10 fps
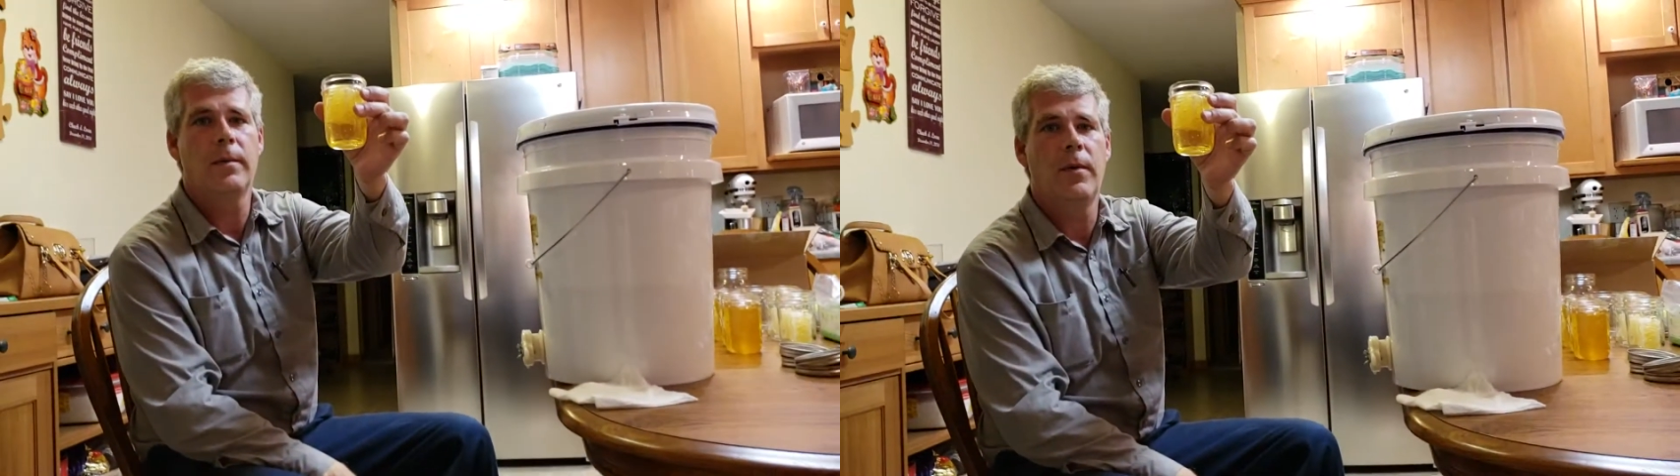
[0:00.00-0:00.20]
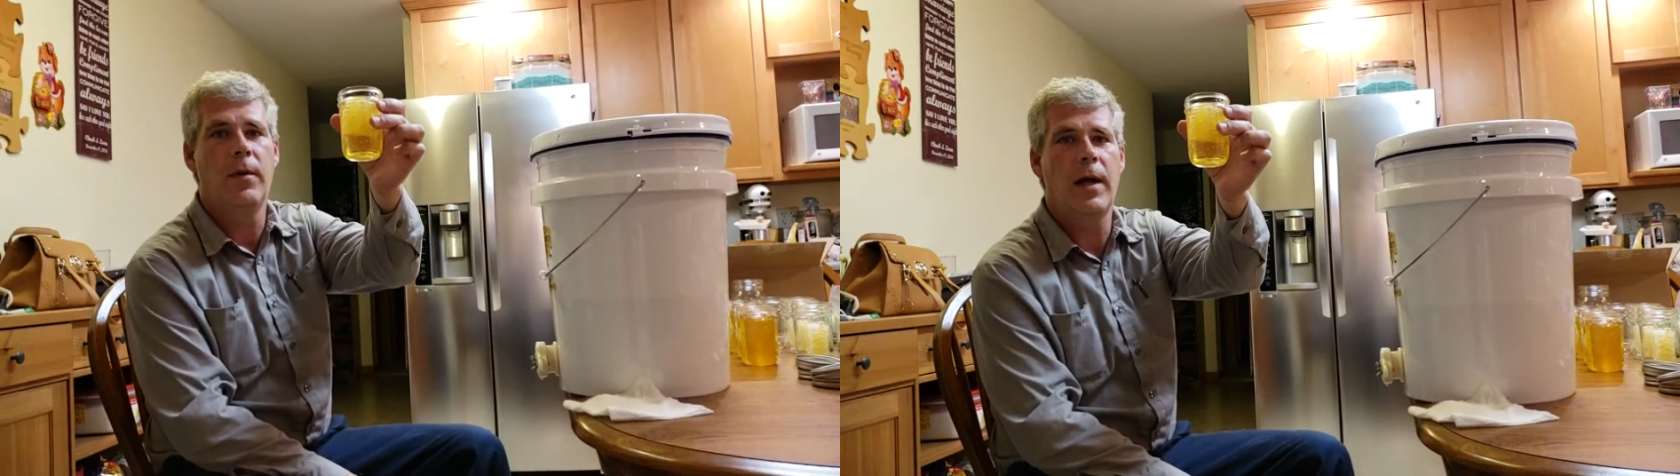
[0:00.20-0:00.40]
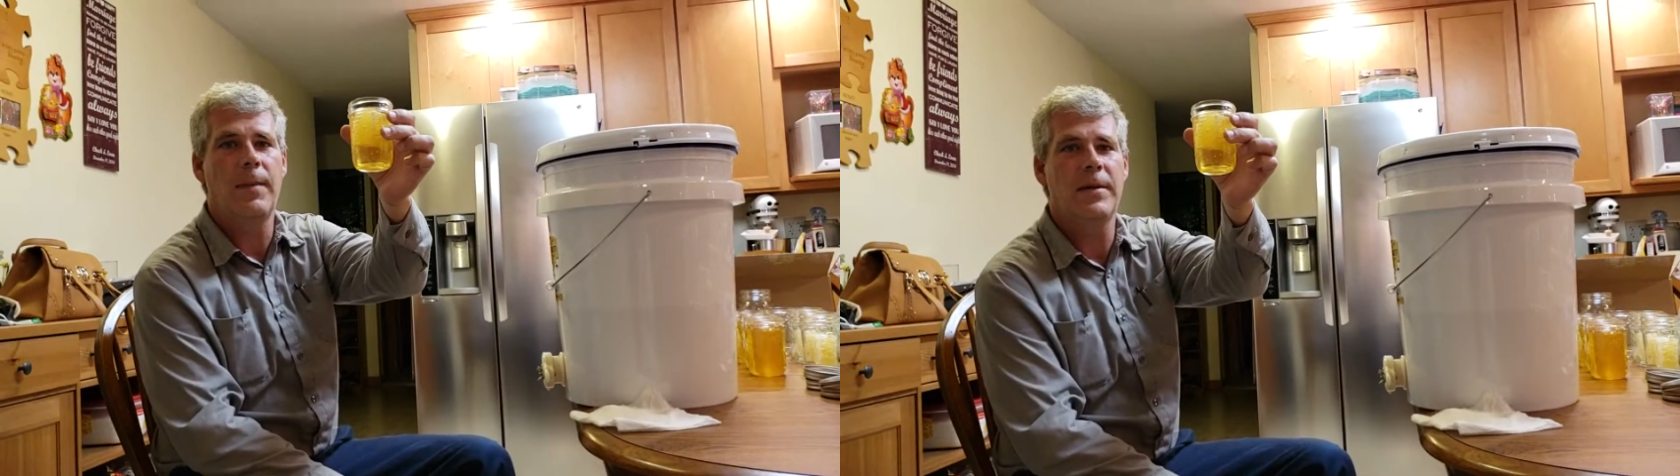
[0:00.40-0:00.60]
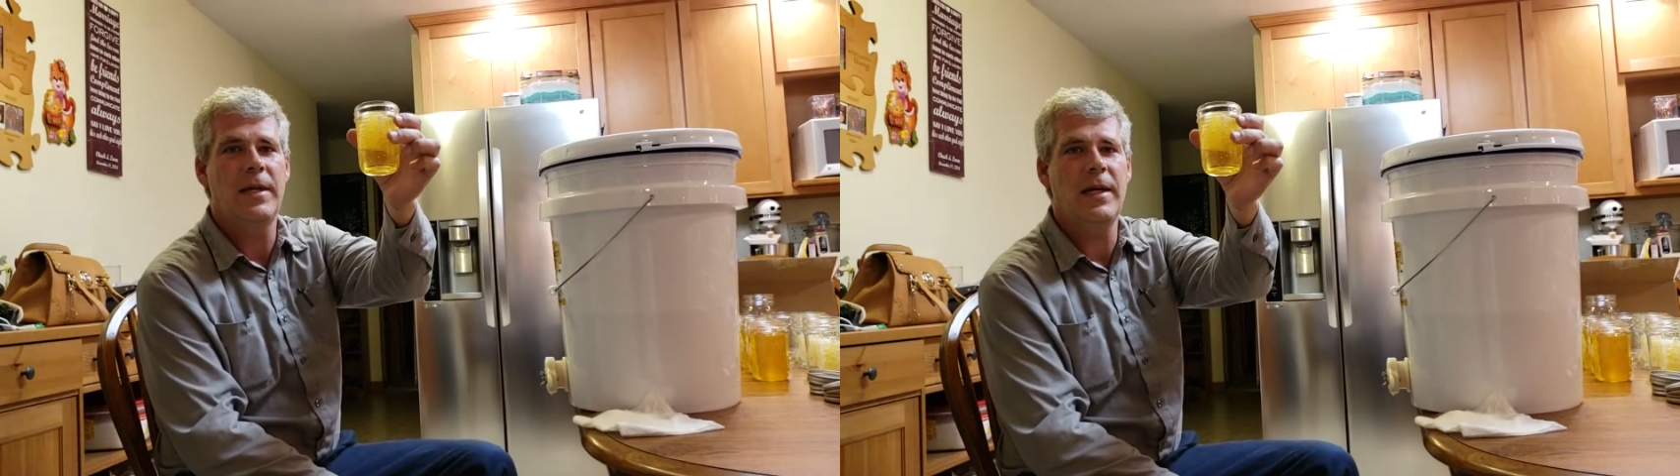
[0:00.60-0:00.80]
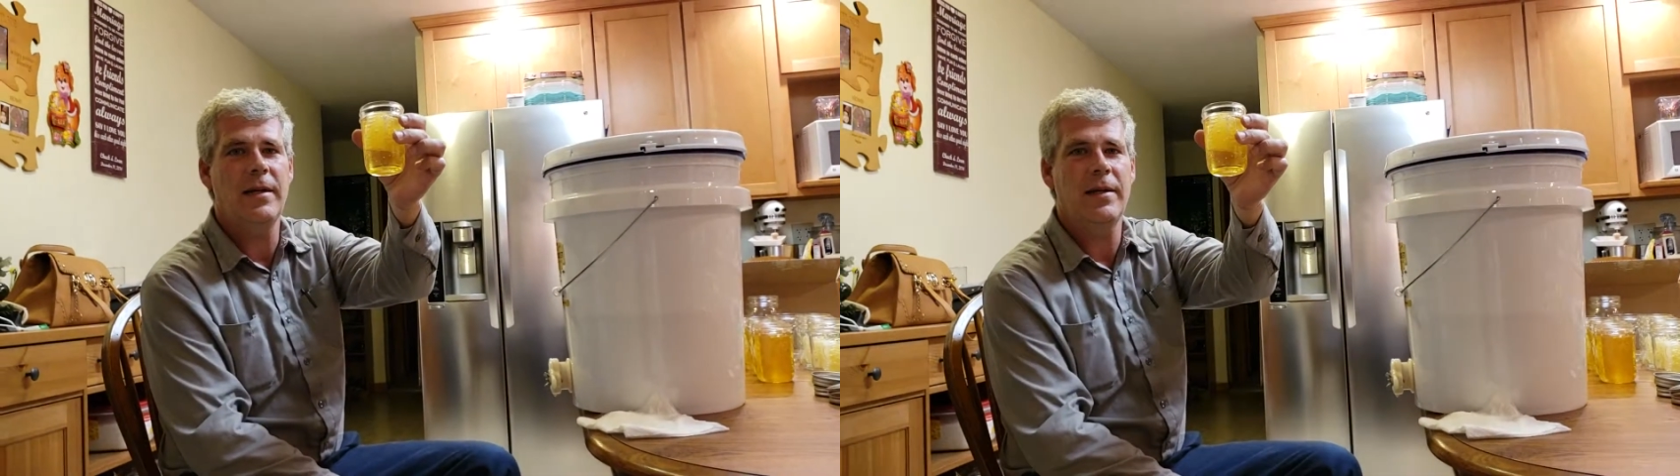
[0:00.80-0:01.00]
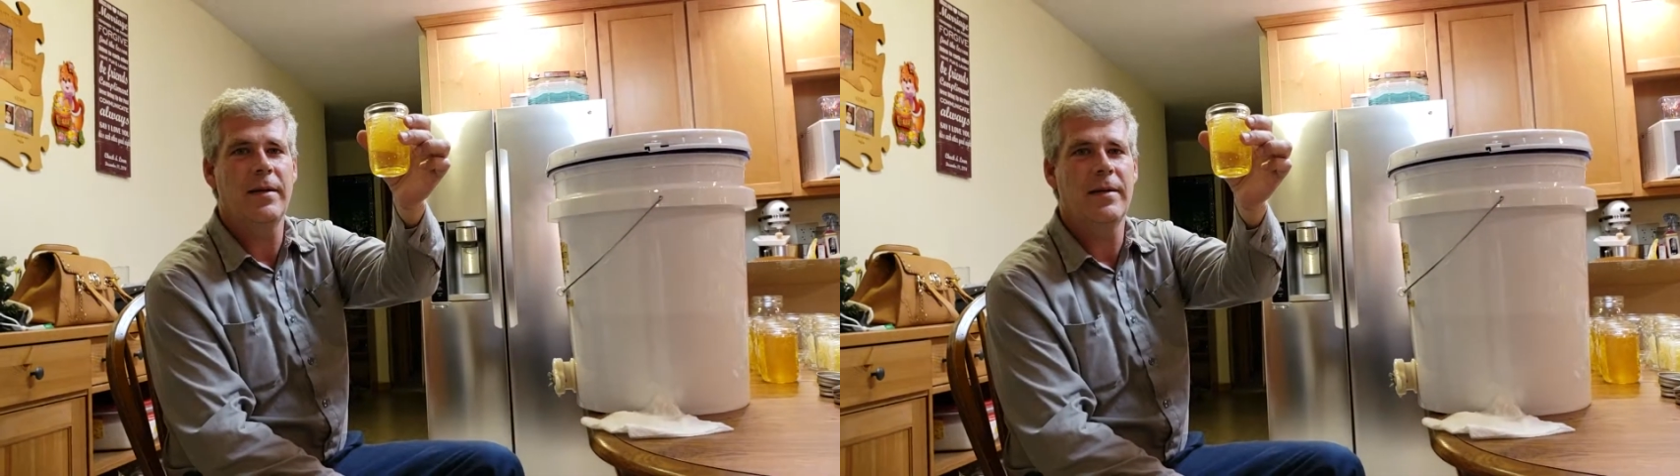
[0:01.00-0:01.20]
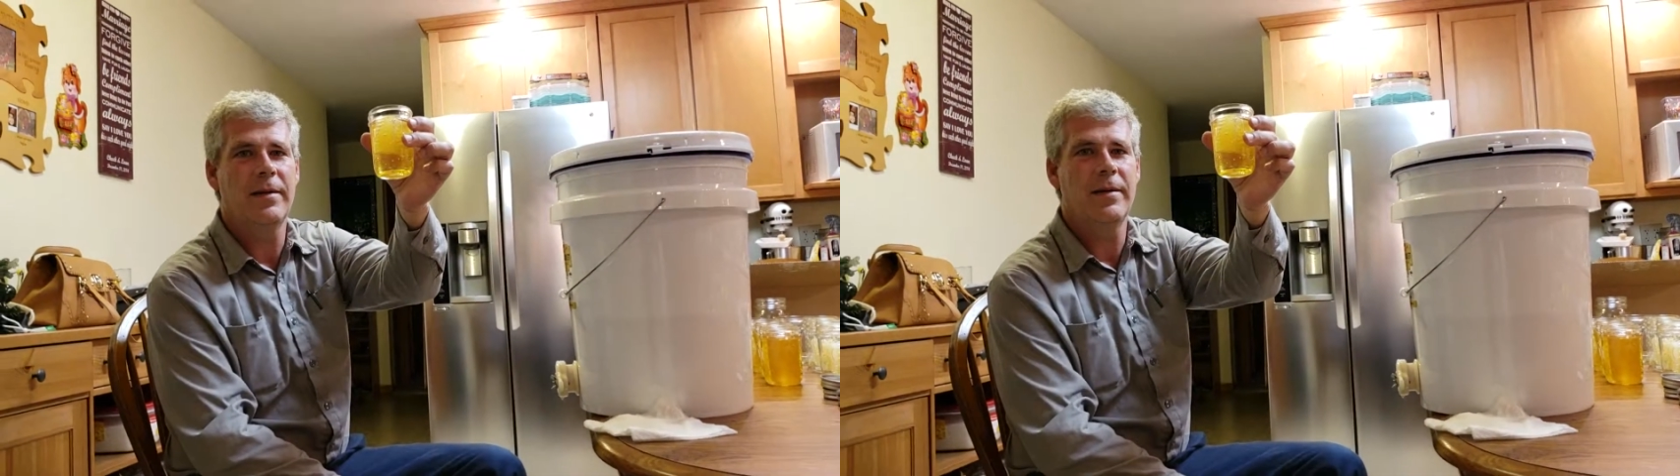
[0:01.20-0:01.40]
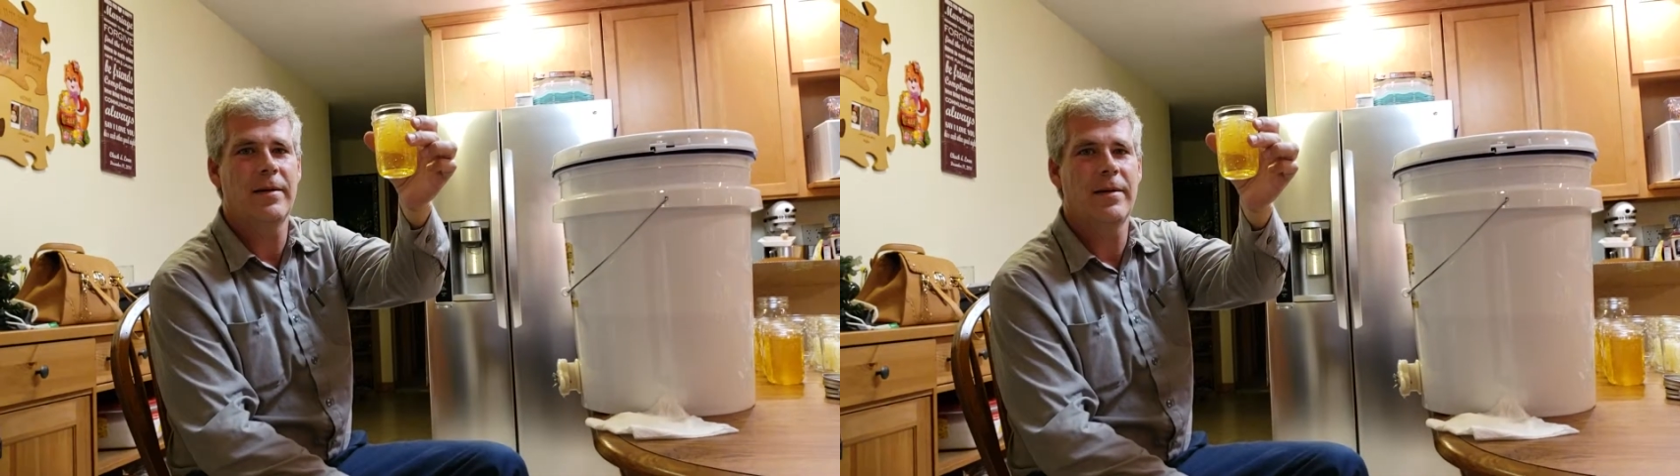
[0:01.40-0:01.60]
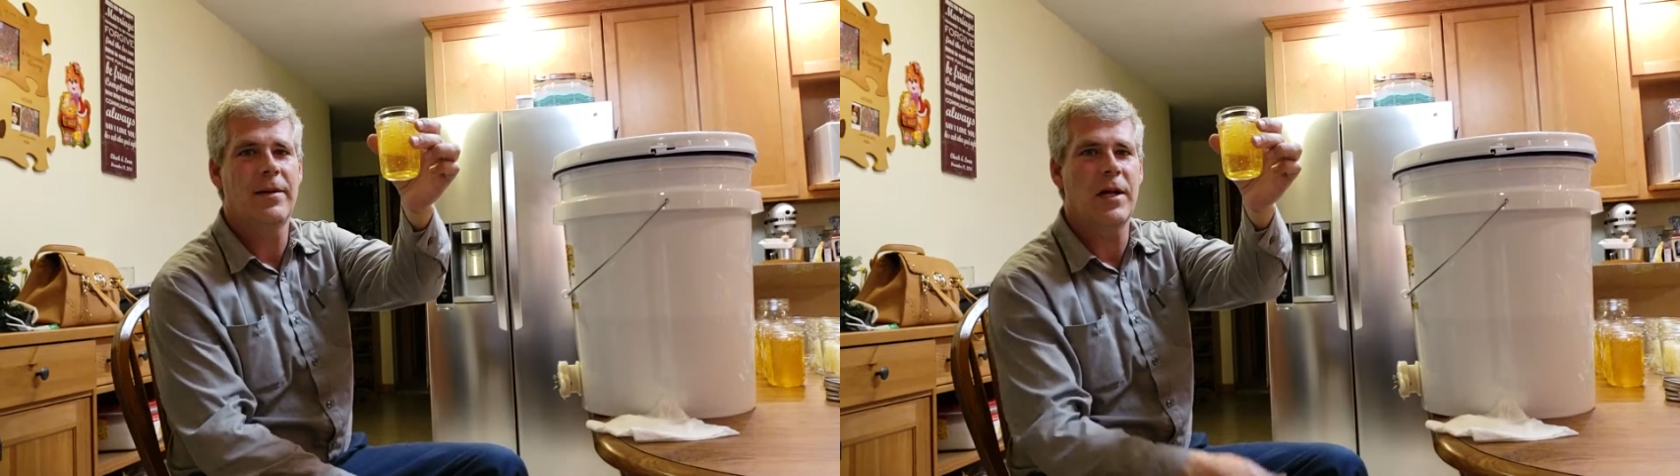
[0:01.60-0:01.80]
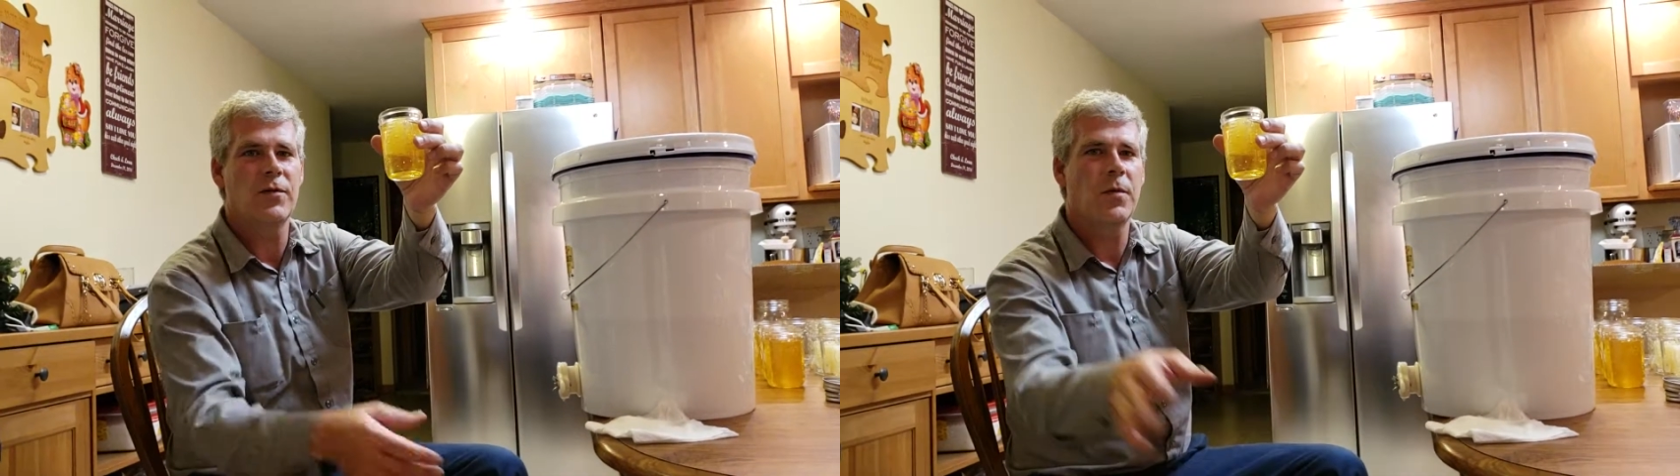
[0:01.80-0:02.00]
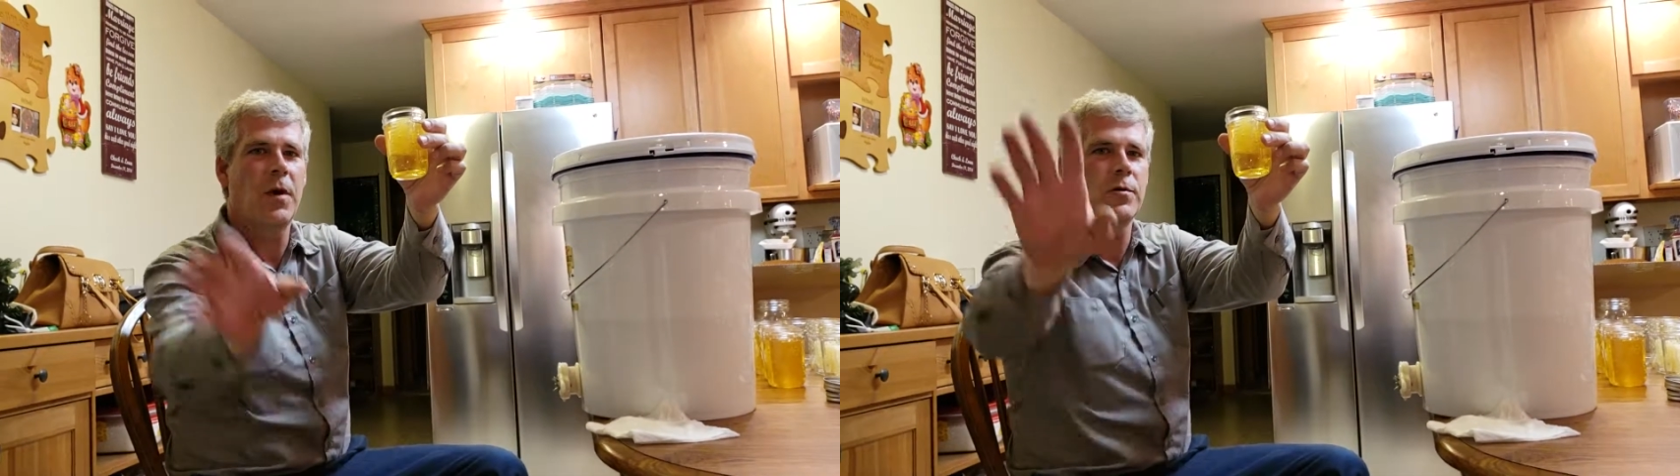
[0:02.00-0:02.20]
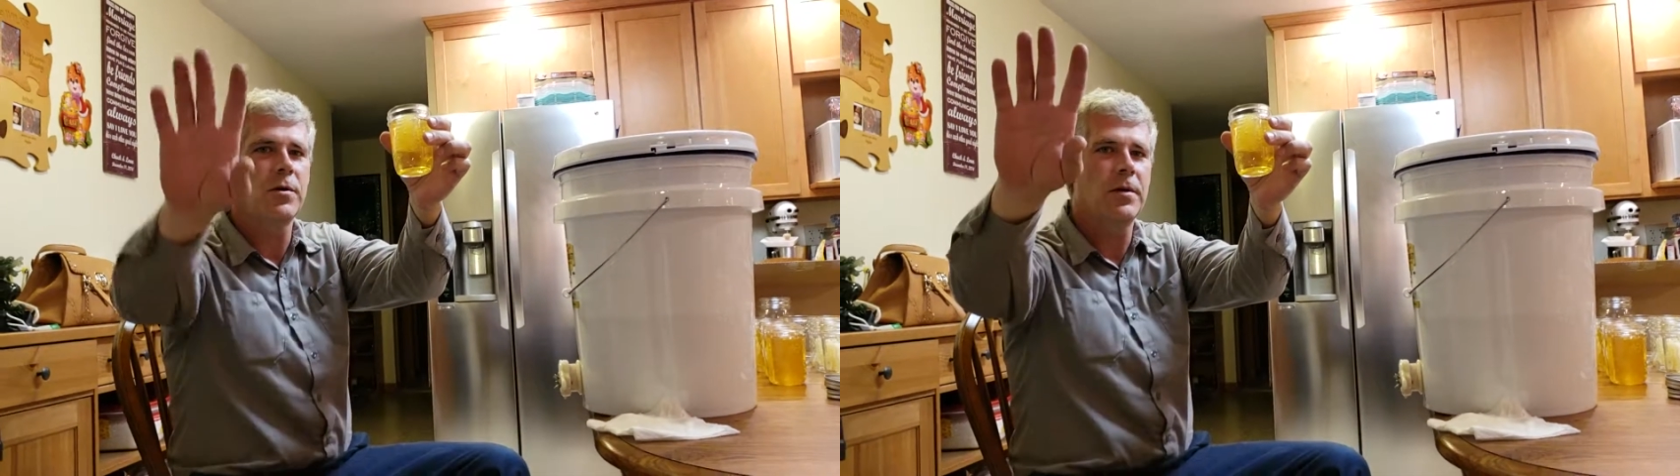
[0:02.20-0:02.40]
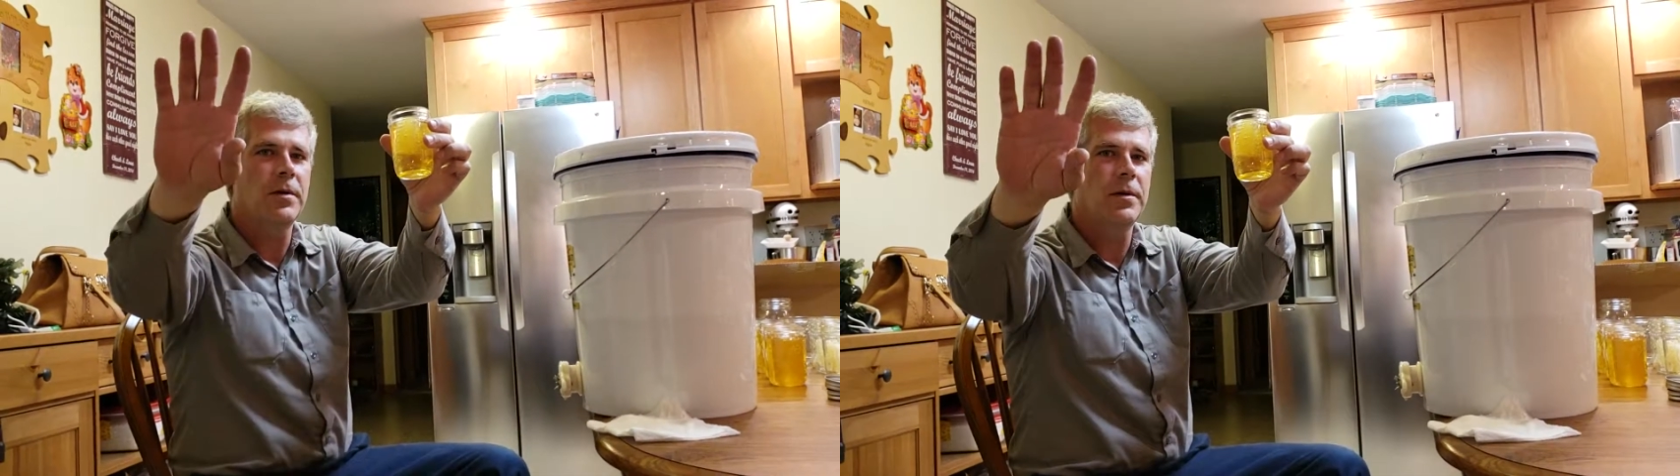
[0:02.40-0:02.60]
Bon appetit. Thanks for watching.